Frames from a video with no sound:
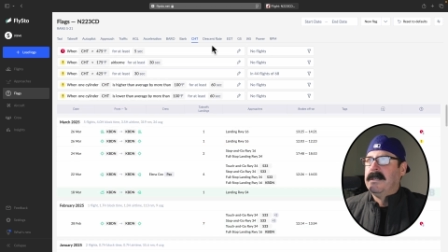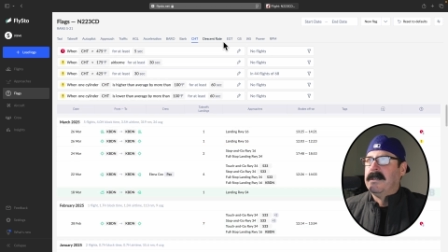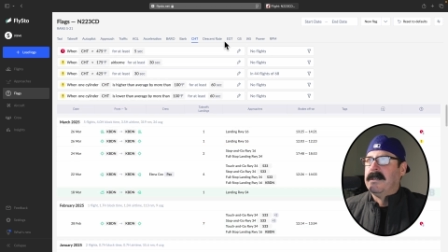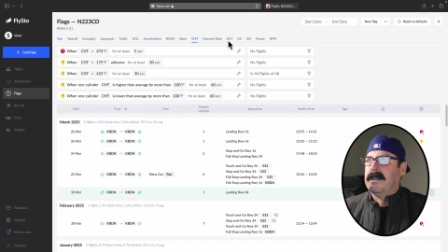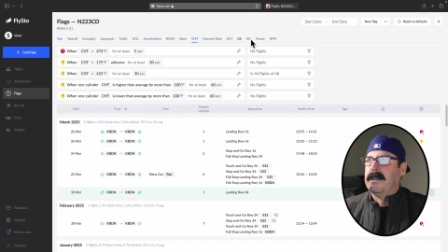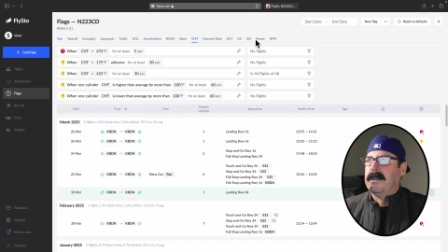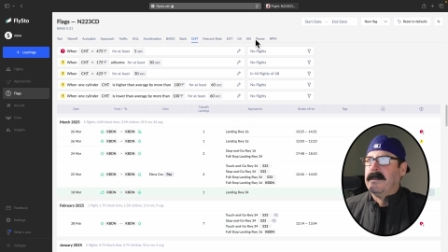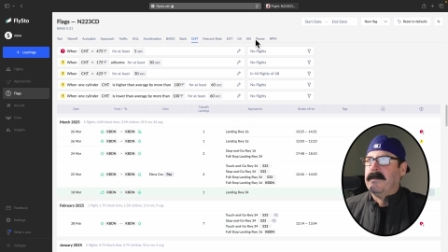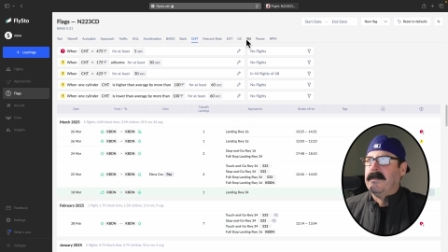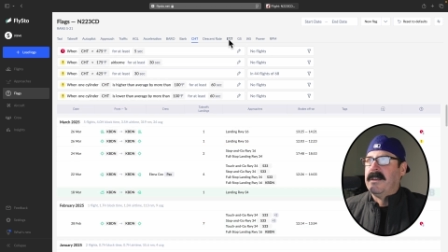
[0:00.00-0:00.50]

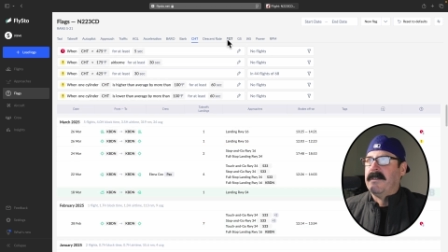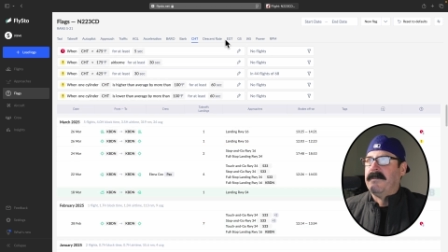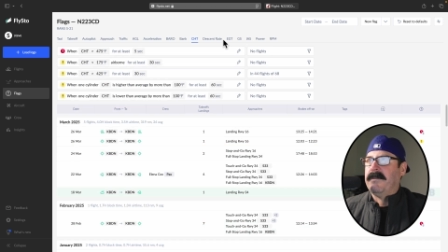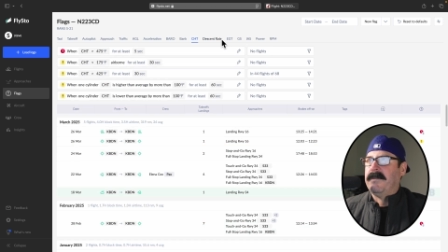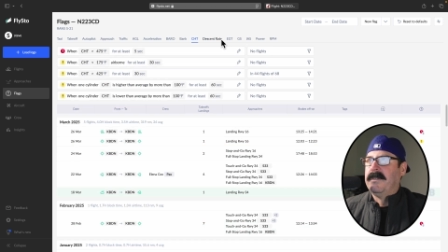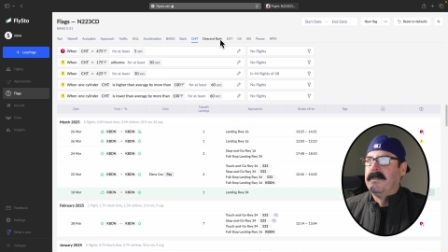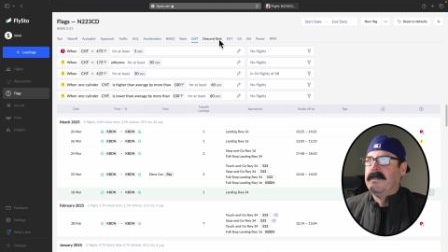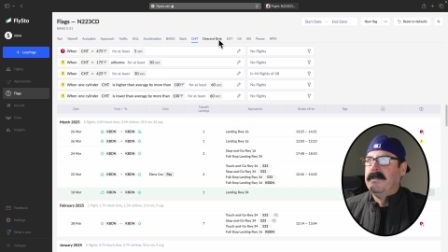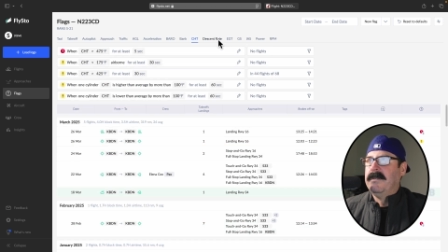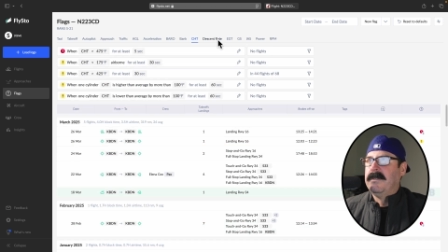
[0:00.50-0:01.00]
um, you have
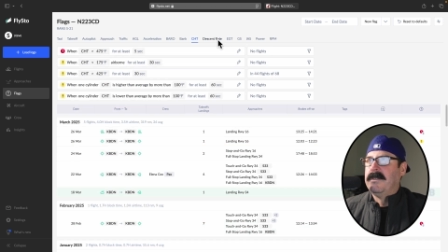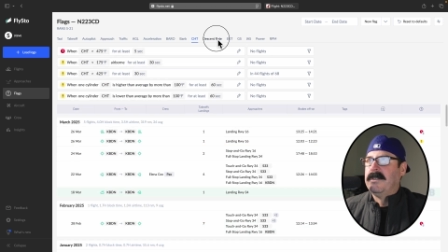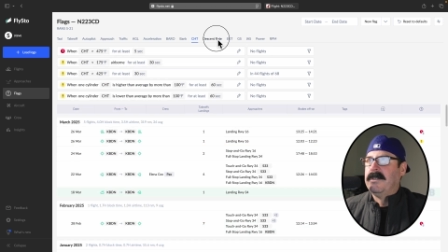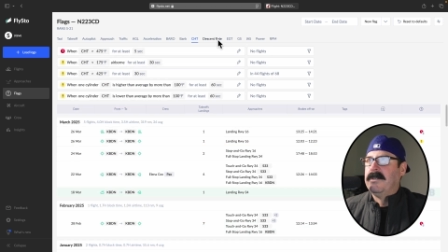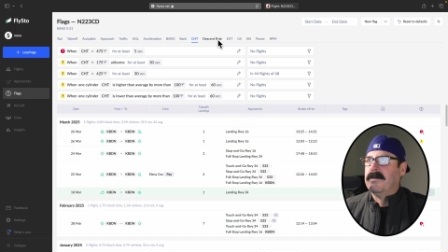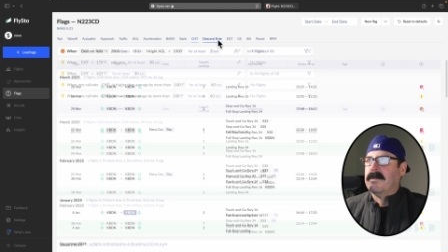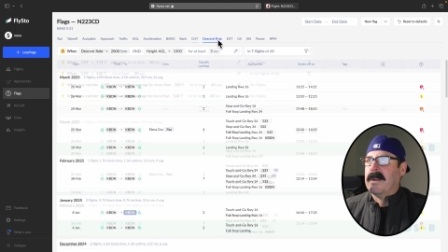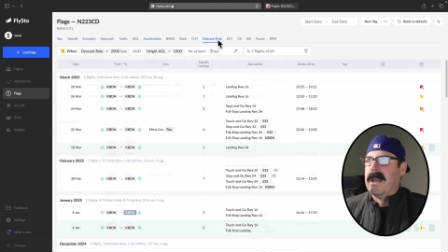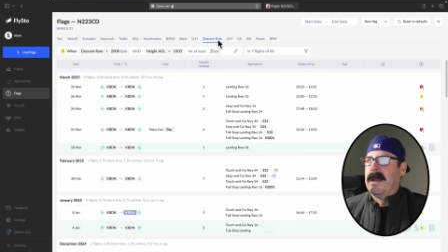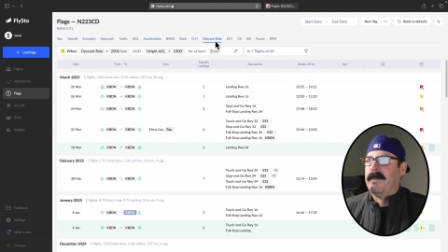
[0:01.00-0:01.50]

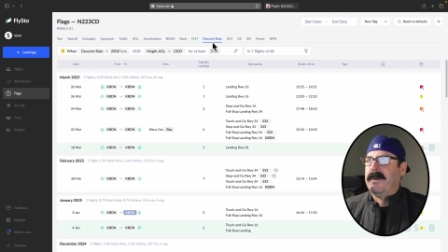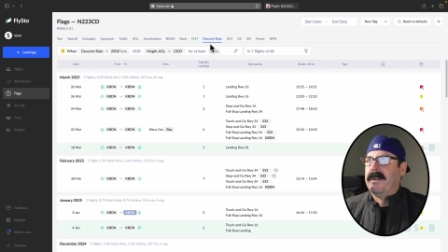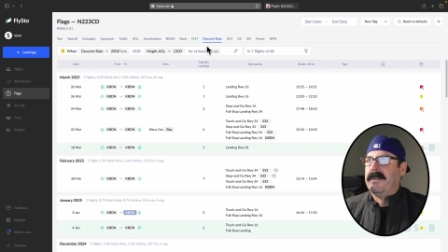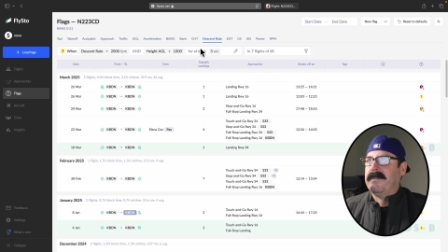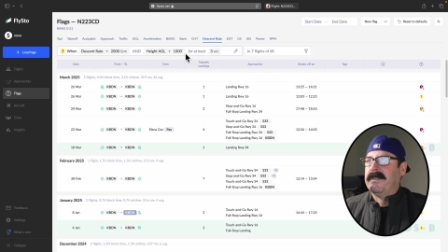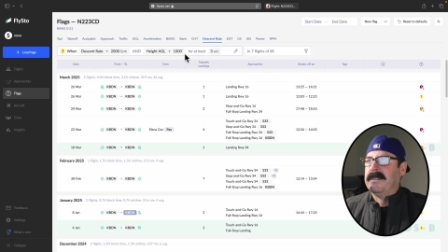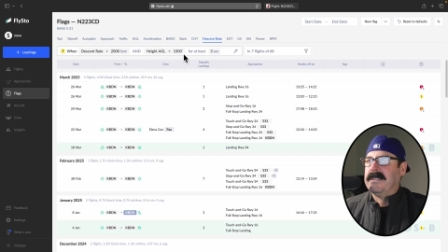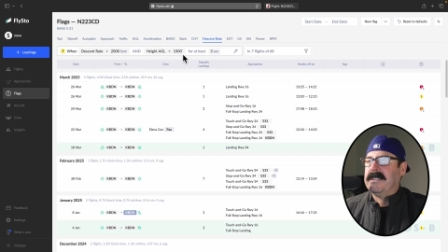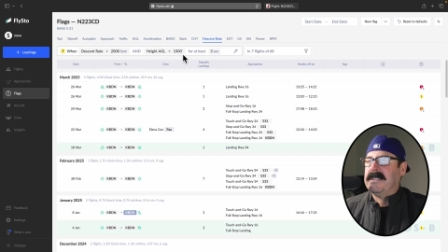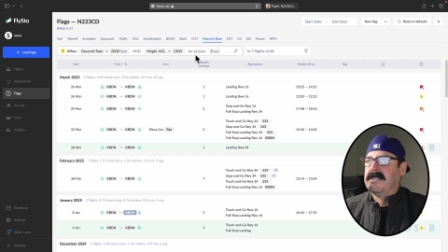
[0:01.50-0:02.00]
too rapid
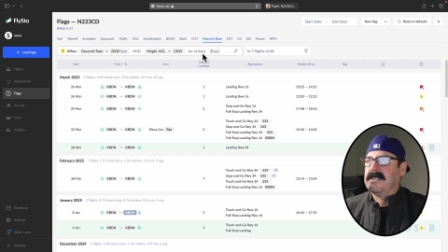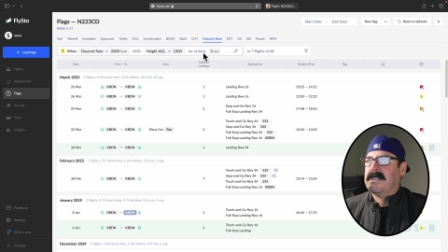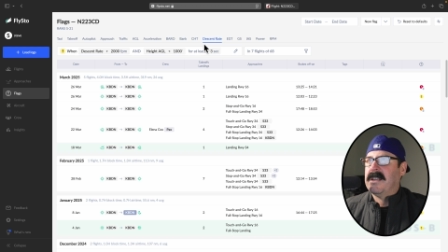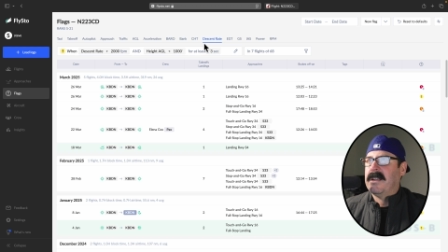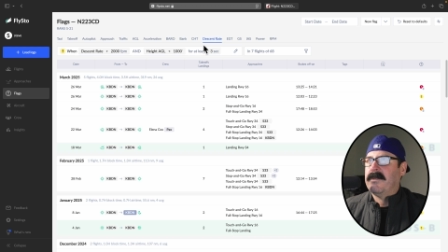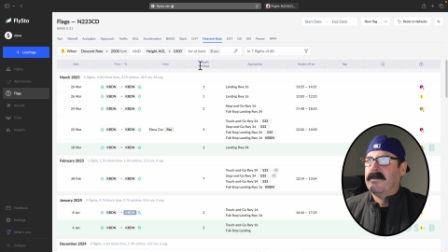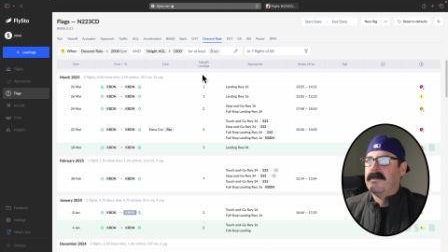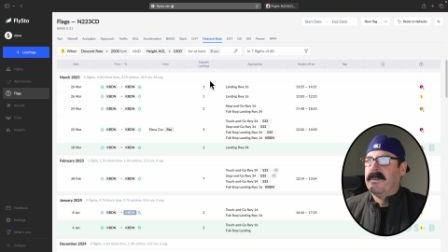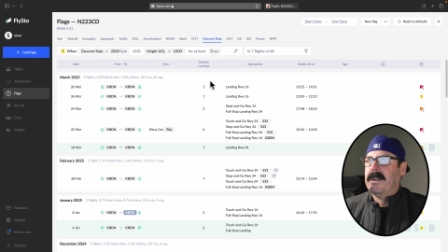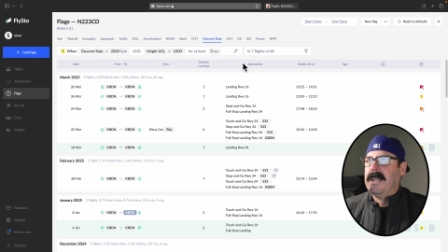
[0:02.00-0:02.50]
of a
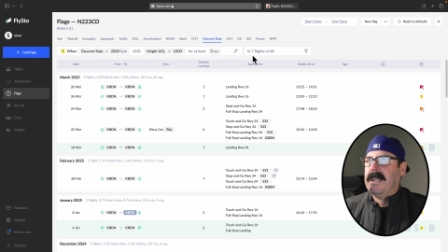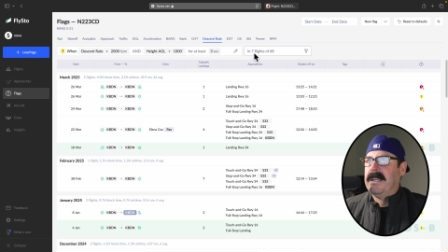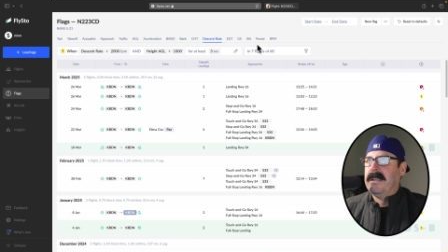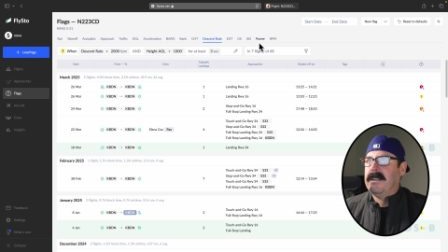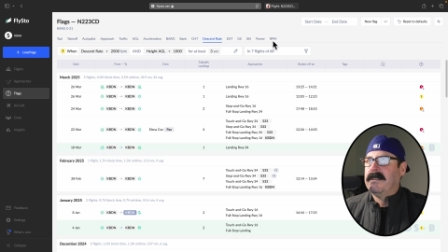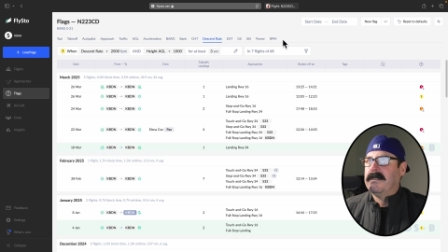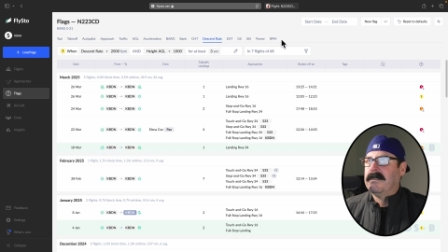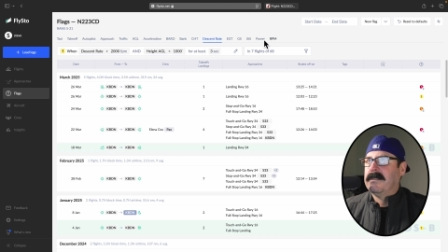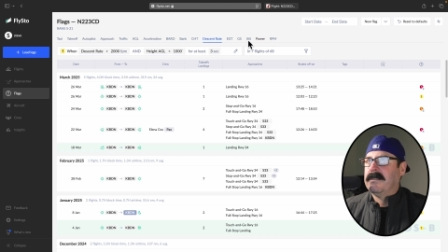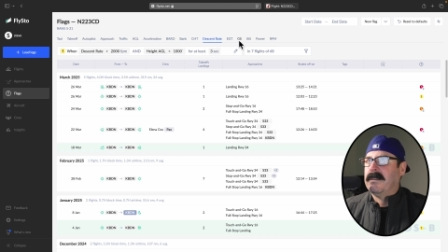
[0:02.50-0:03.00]
descent rate,
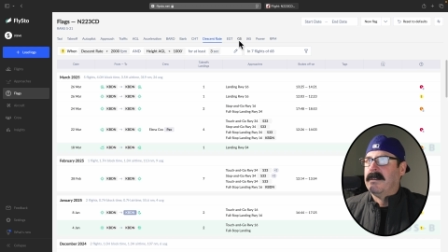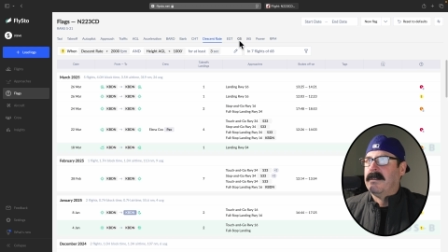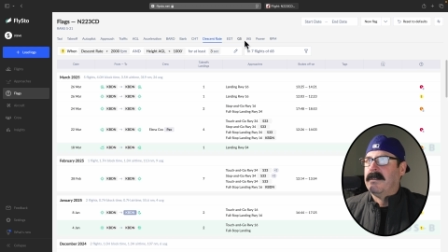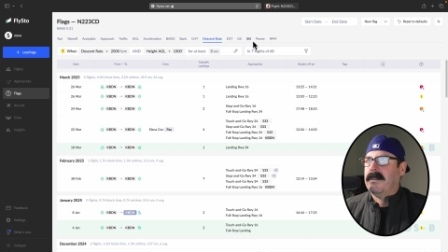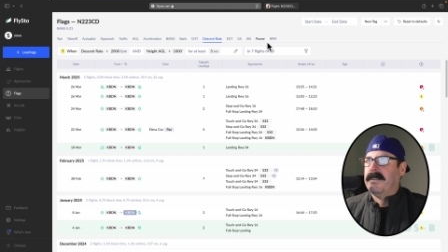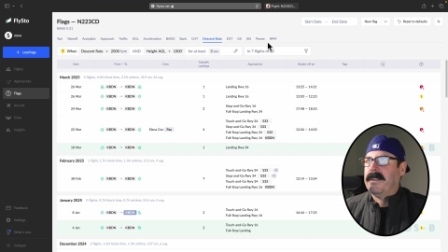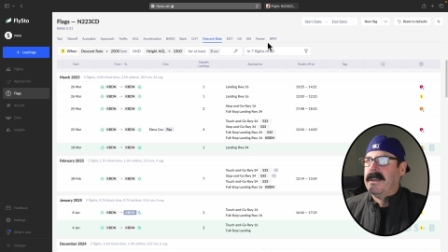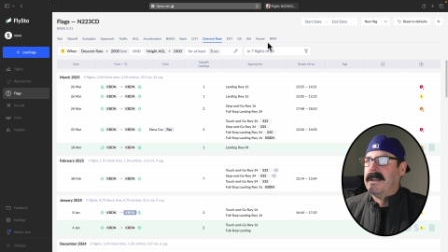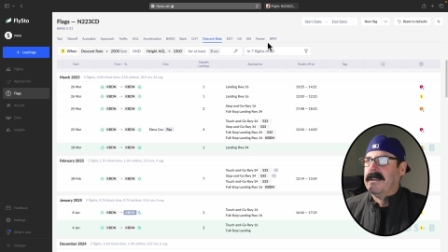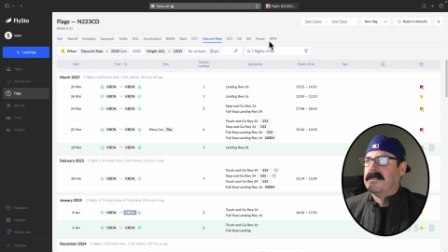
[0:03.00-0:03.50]

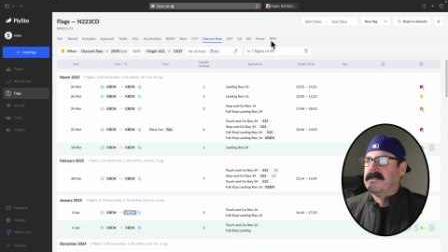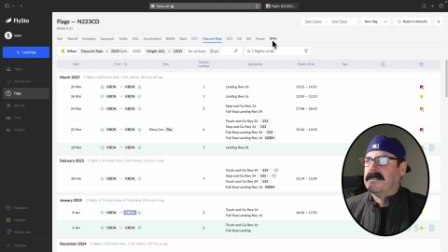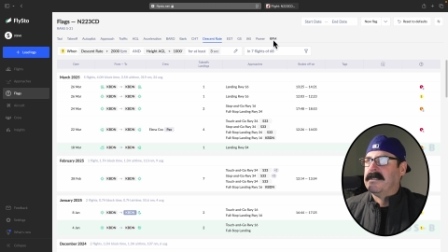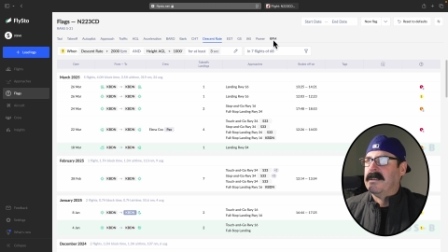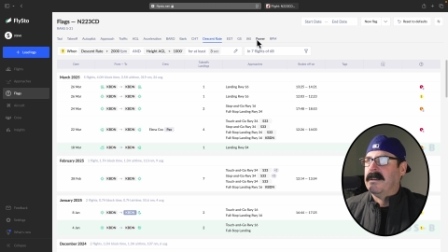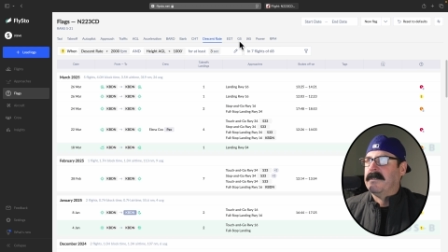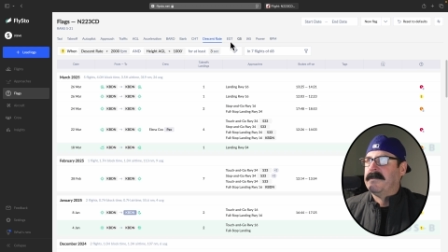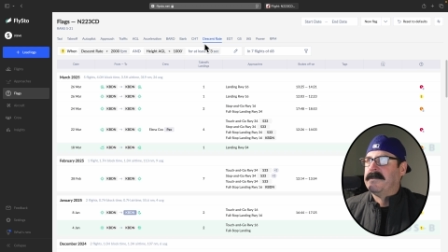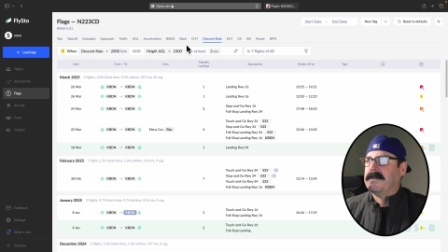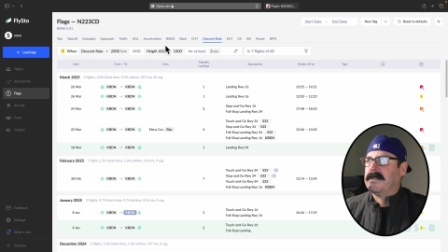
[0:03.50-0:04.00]
all that
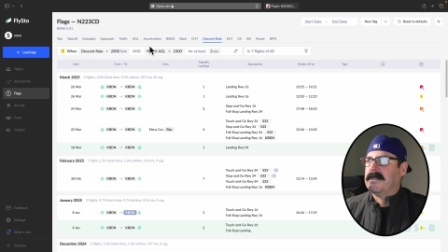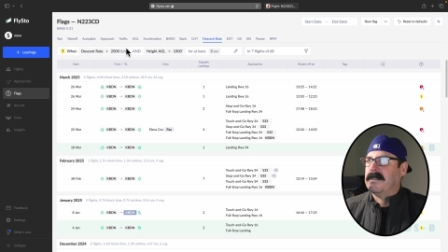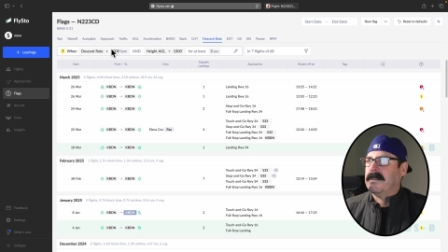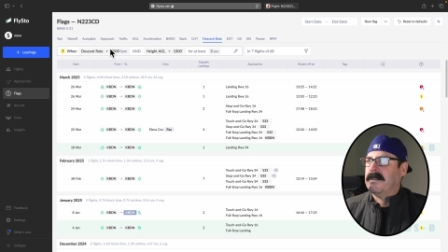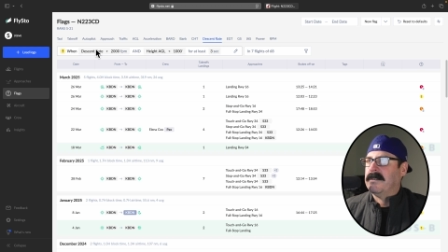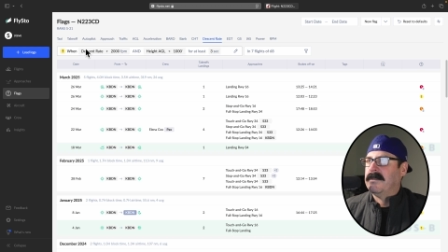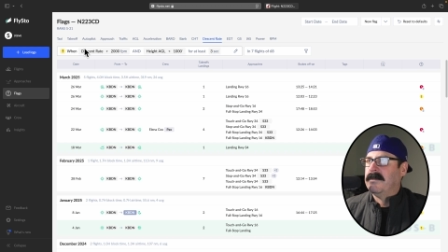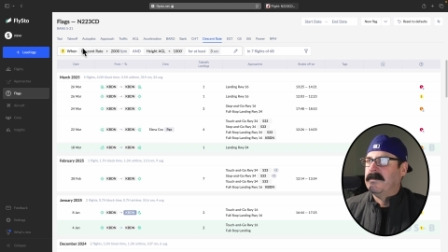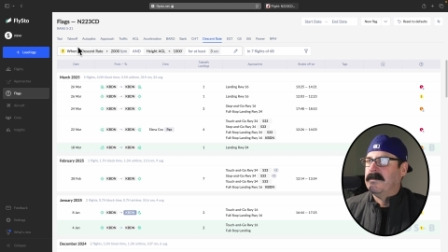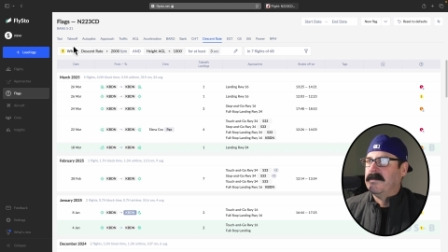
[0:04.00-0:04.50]
stuff.
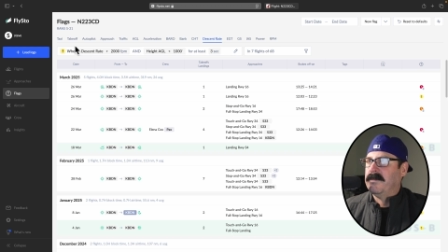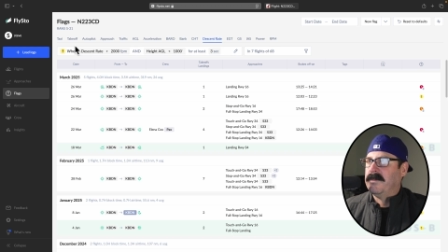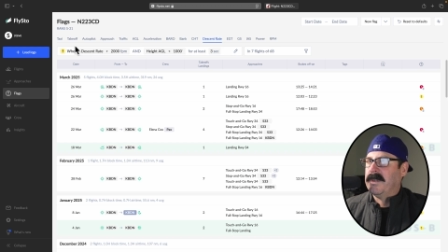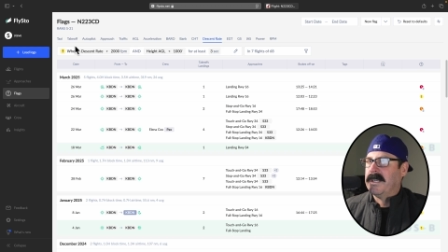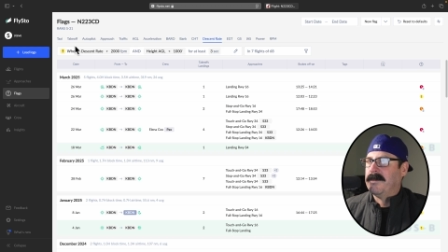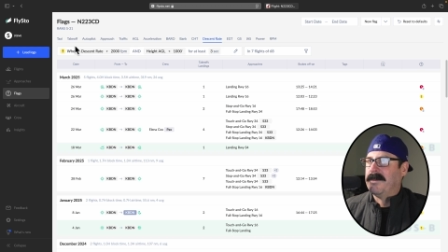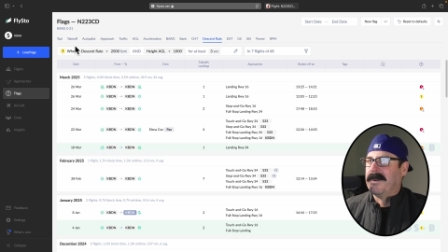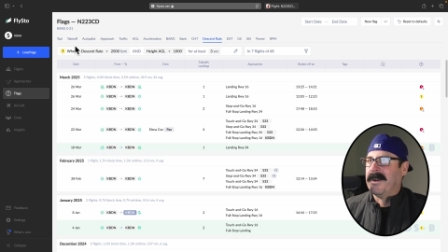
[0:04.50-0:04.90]
So Big